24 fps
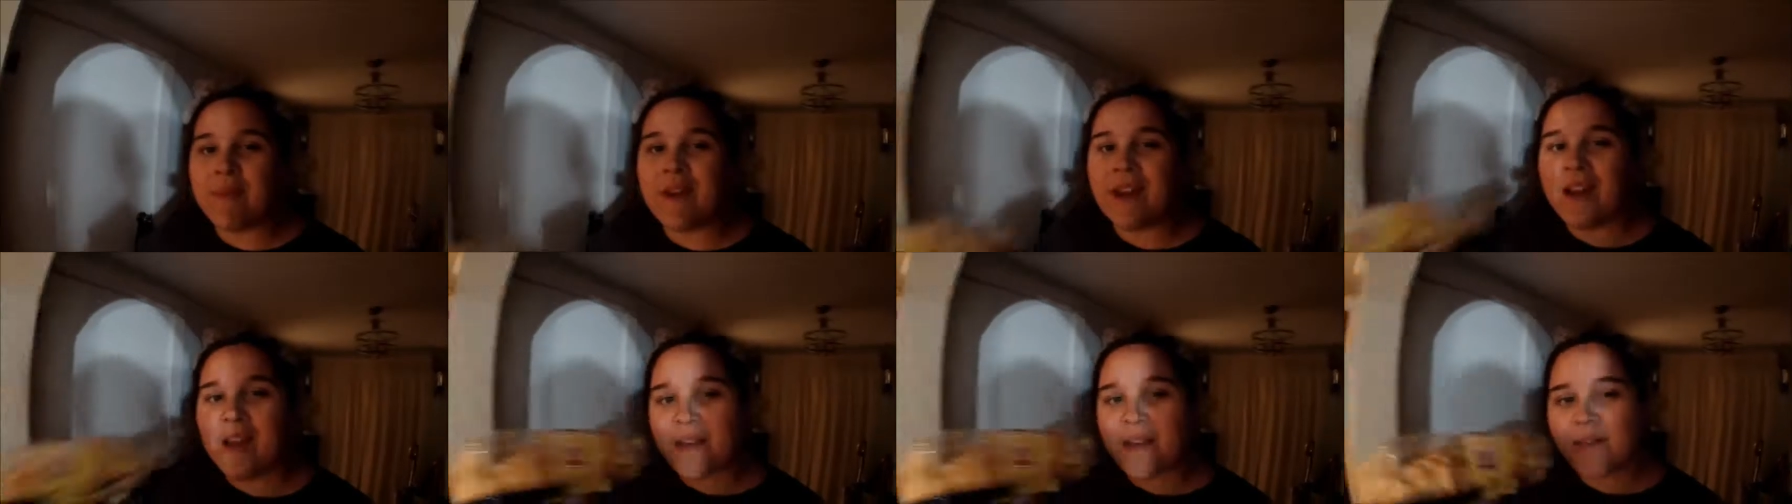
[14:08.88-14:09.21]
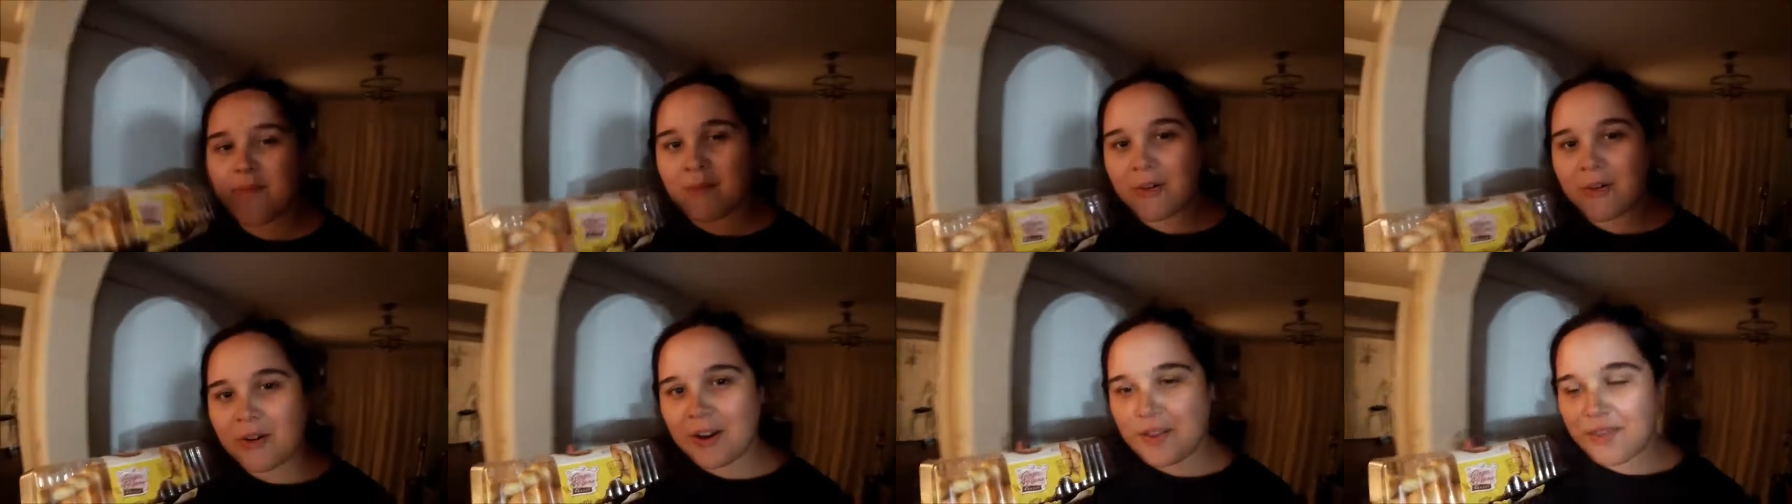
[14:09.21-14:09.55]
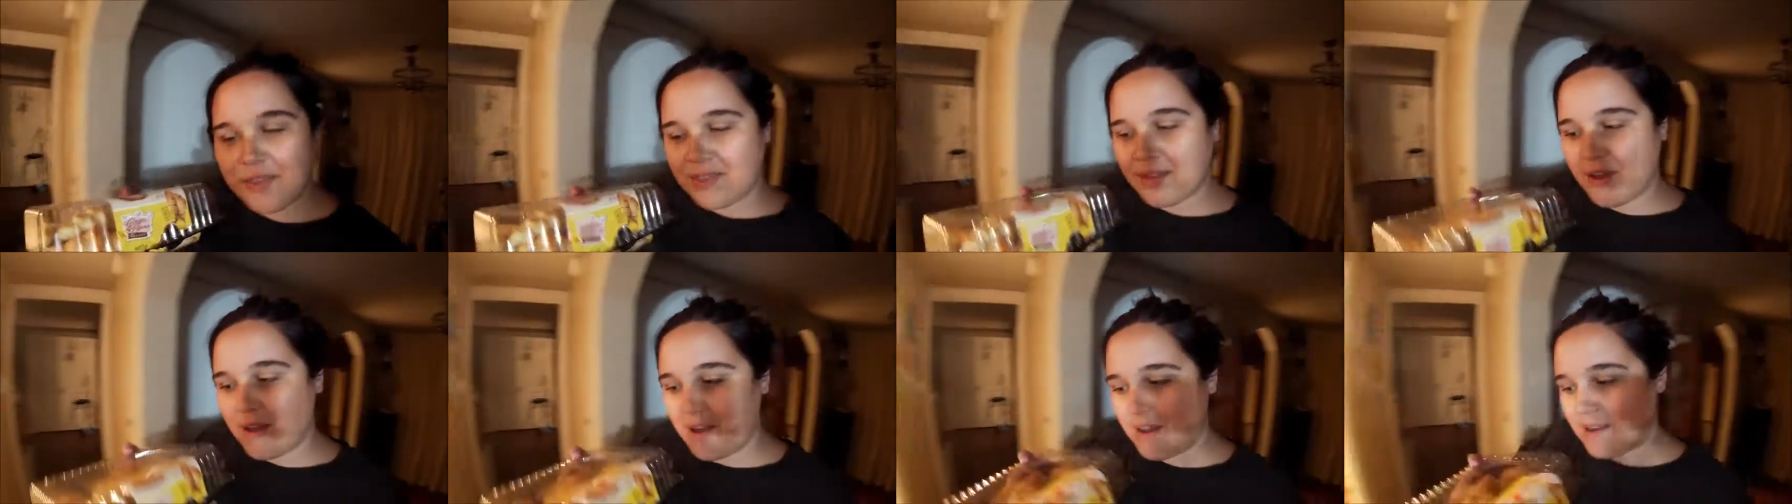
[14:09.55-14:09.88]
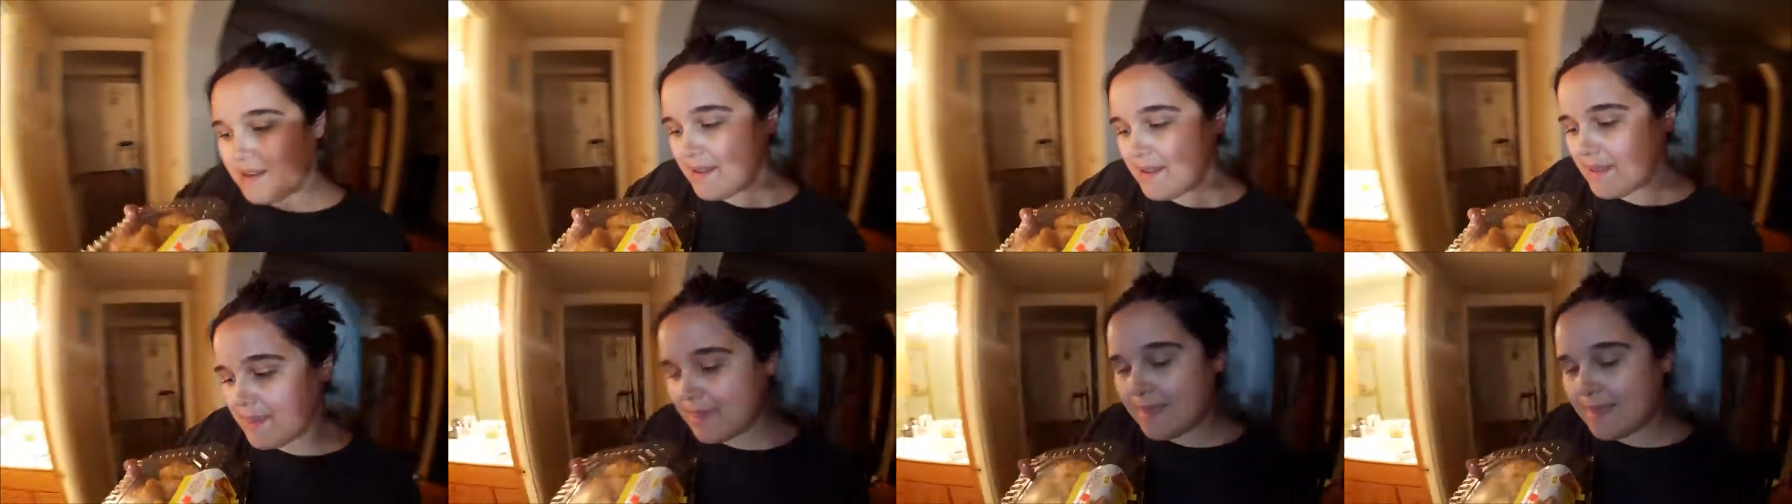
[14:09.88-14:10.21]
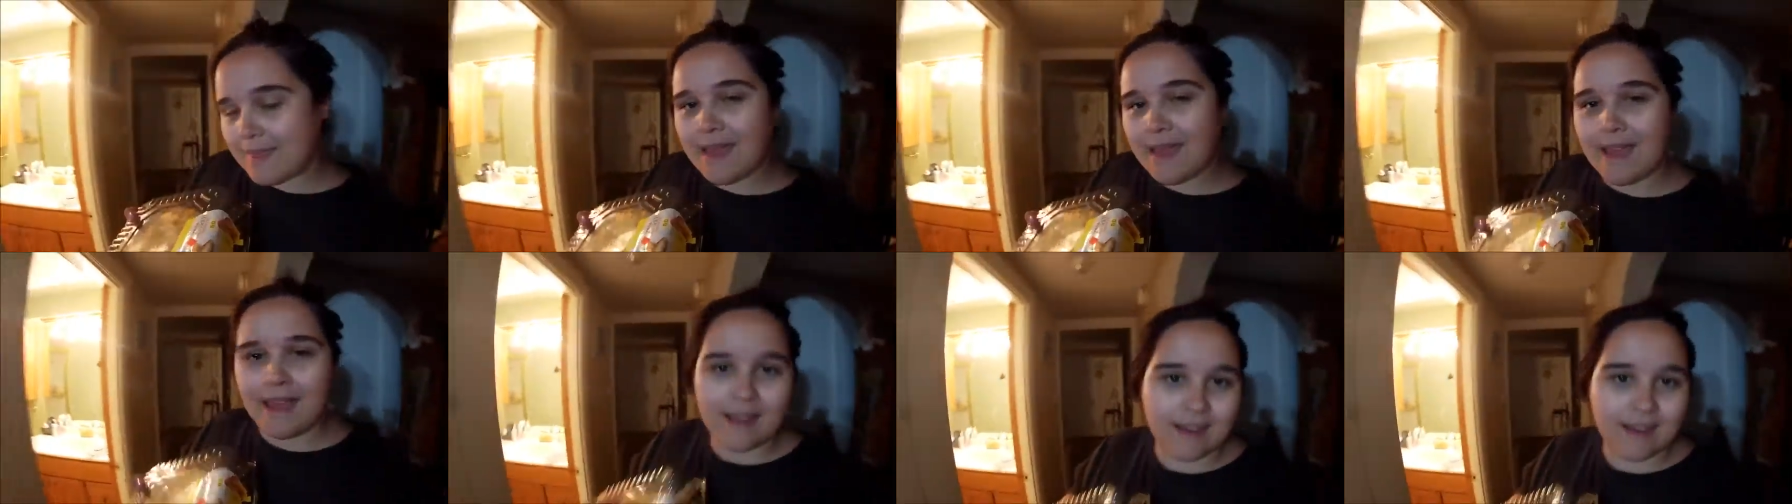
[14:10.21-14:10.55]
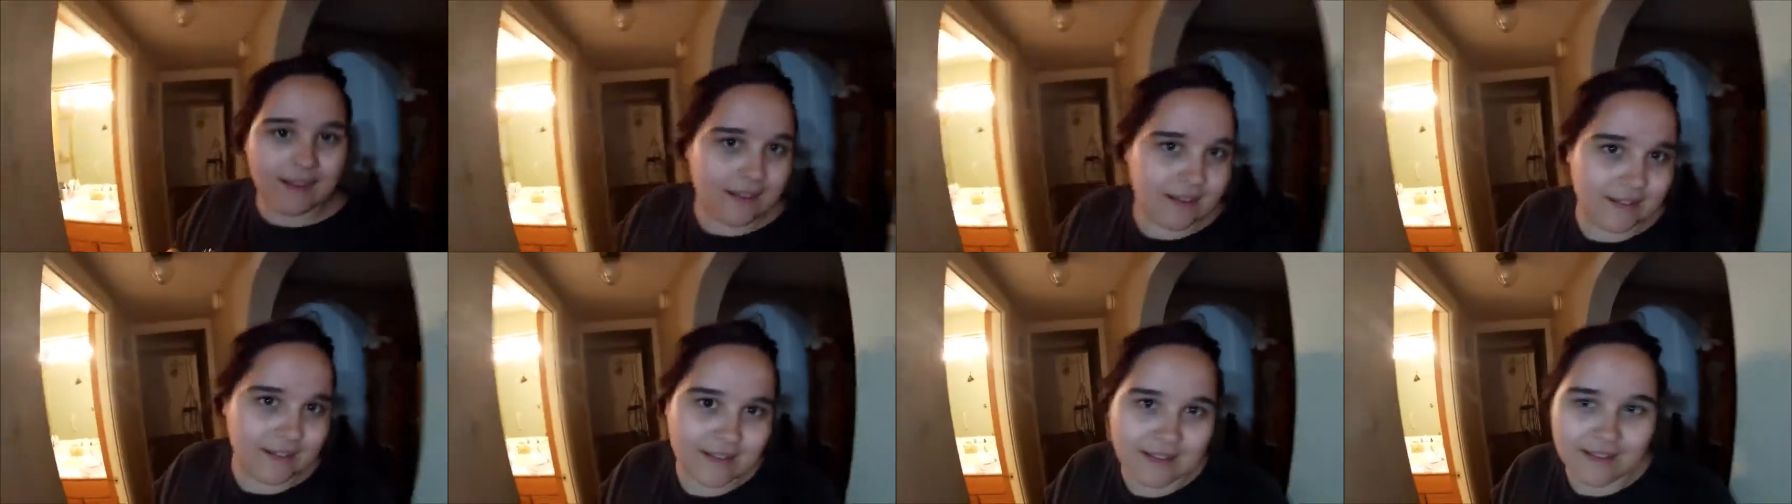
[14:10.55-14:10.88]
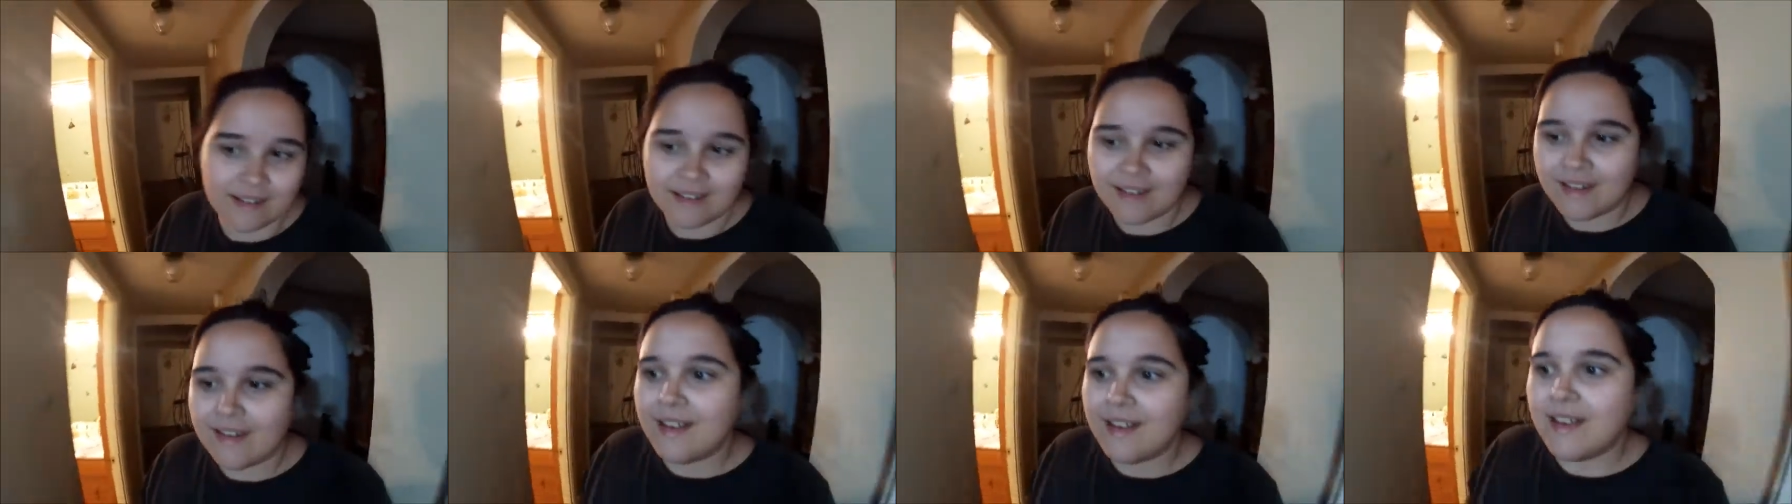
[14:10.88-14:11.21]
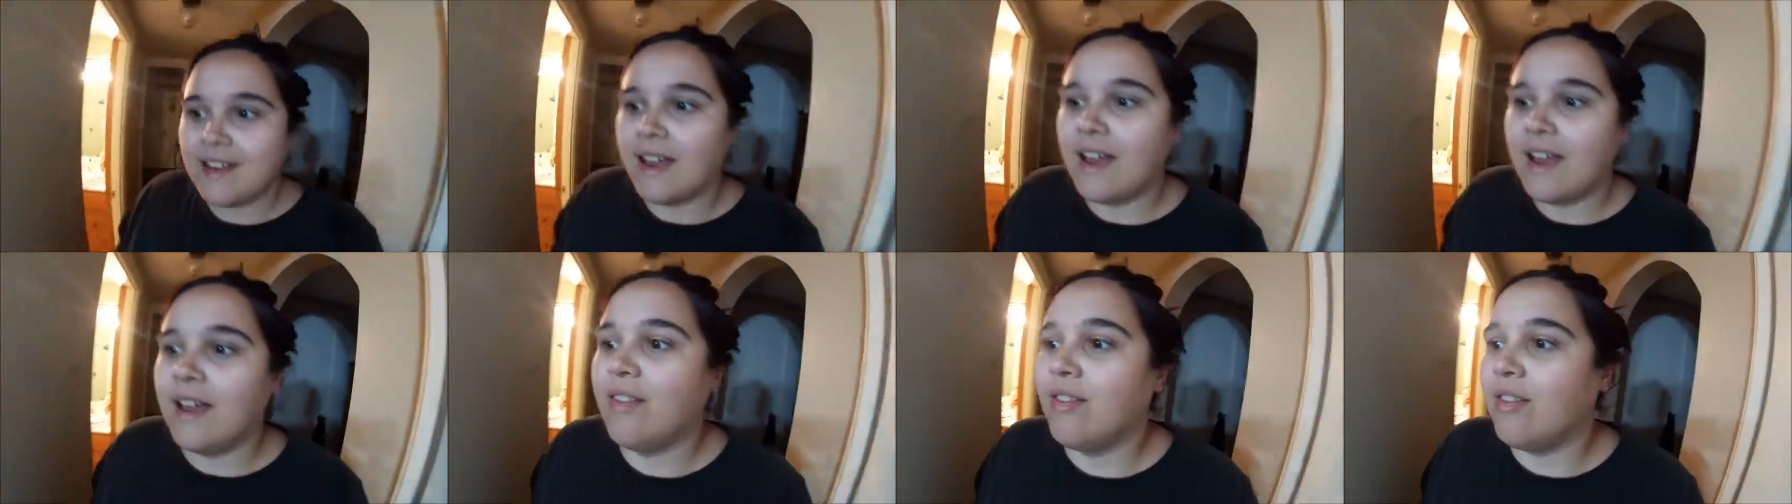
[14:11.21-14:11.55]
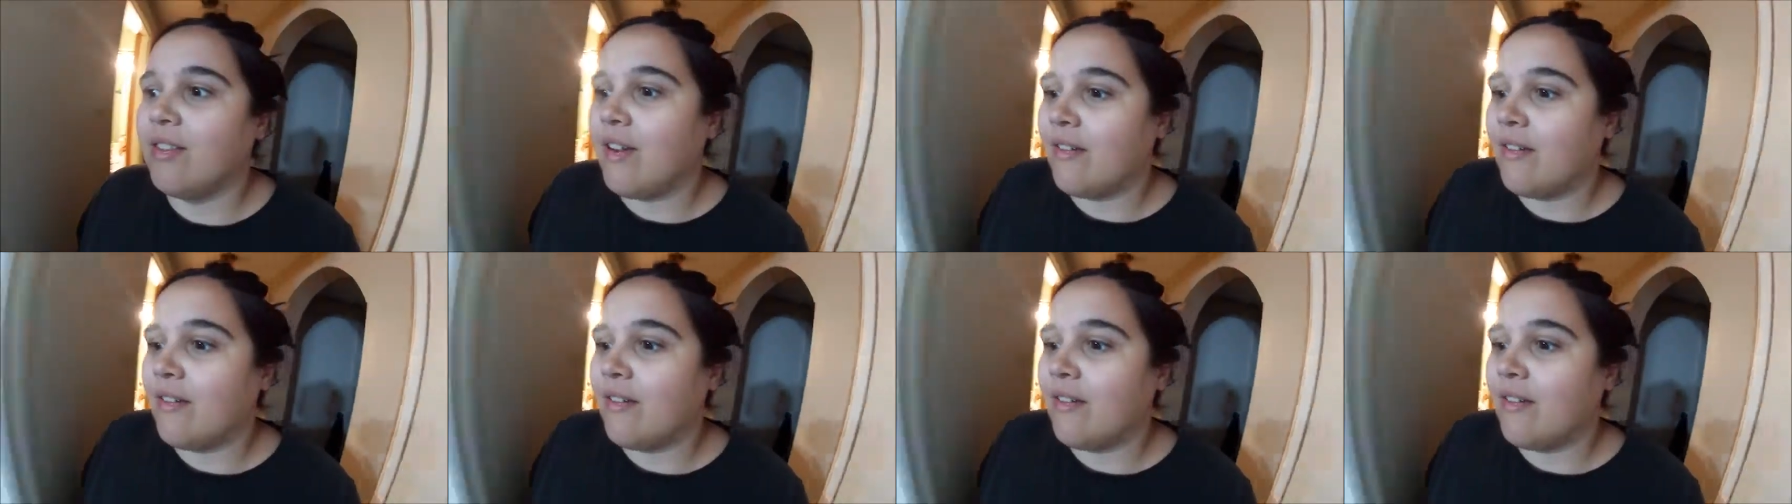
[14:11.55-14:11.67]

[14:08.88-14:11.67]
I got some croissants. I